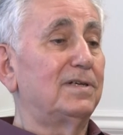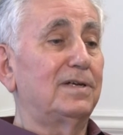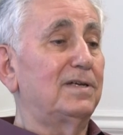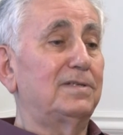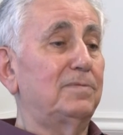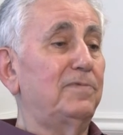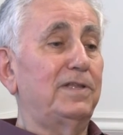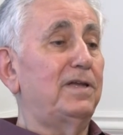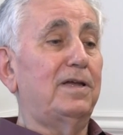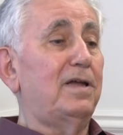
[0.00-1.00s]
as
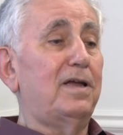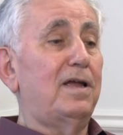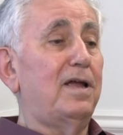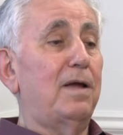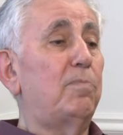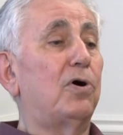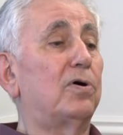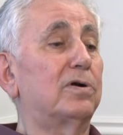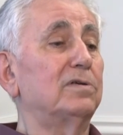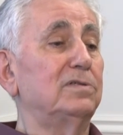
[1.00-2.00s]
with
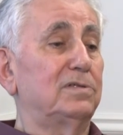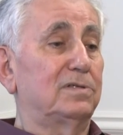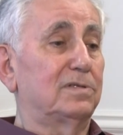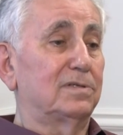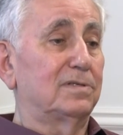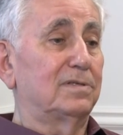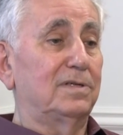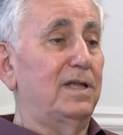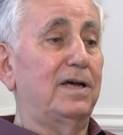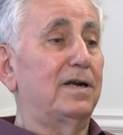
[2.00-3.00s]
abhorrence.
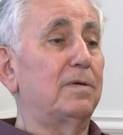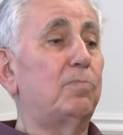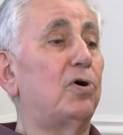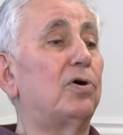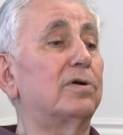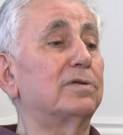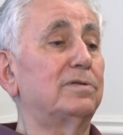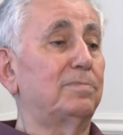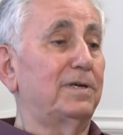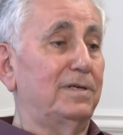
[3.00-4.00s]
They are abhorred
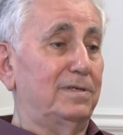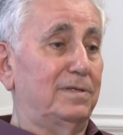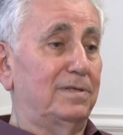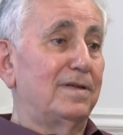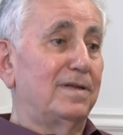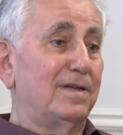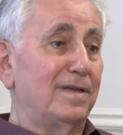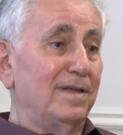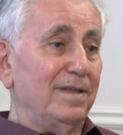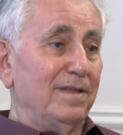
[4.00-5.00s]
by it.
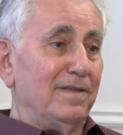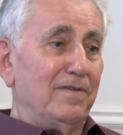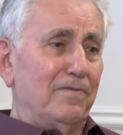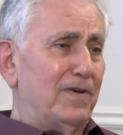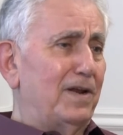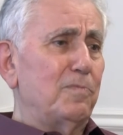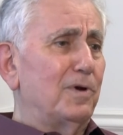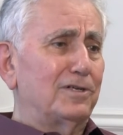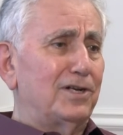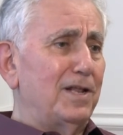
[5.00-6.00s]
Very
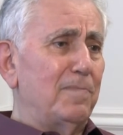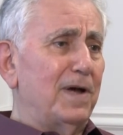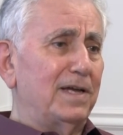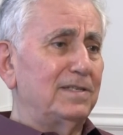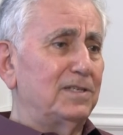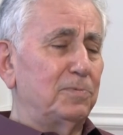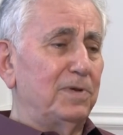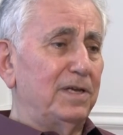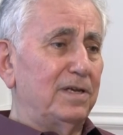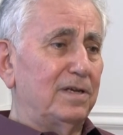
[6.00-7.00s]
much reminds
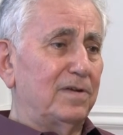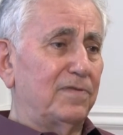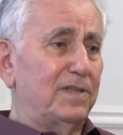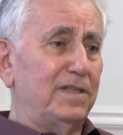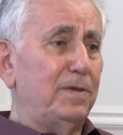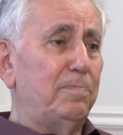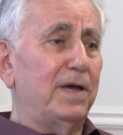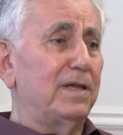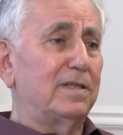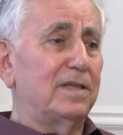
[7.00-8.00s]
me of the
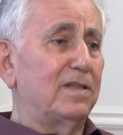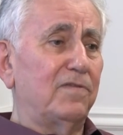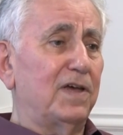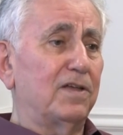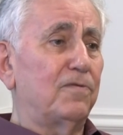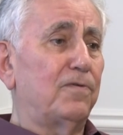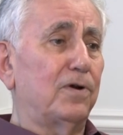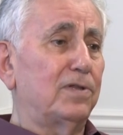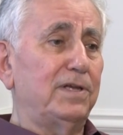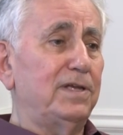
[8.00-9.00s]
debate that we had
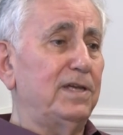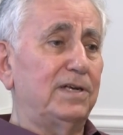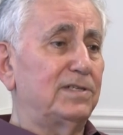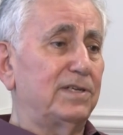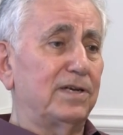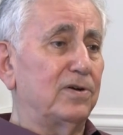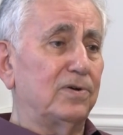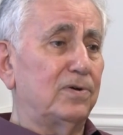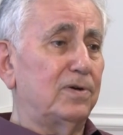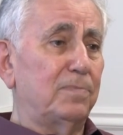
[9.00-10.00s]
forty years
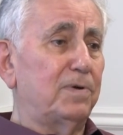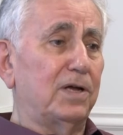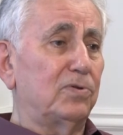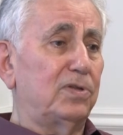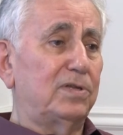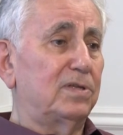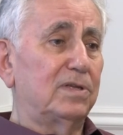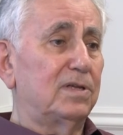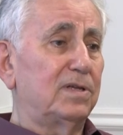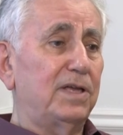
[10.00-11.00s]
ago about
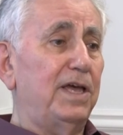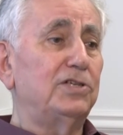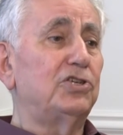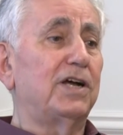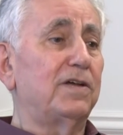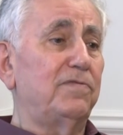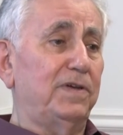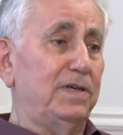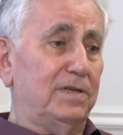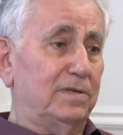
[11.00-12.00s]
H I
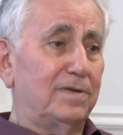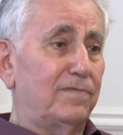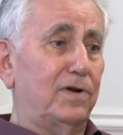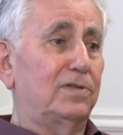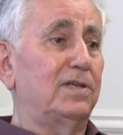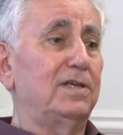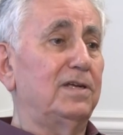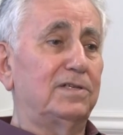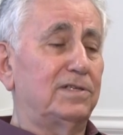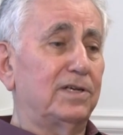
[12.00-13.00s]
V. forty
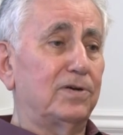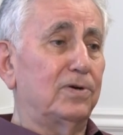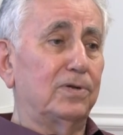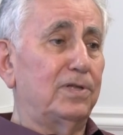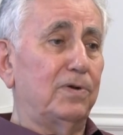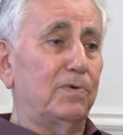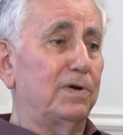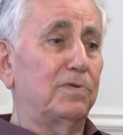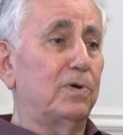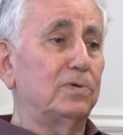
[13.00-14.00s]
years ago, there
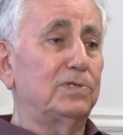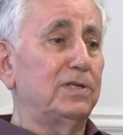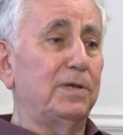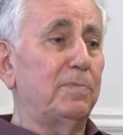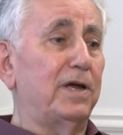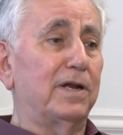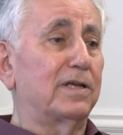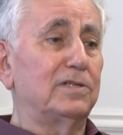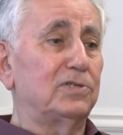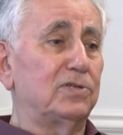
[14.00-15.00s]
were those in
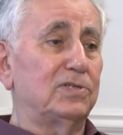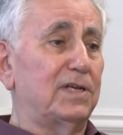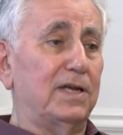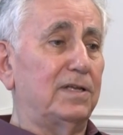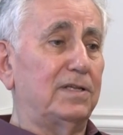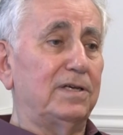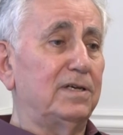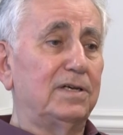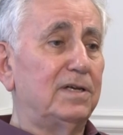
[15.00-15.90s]
American society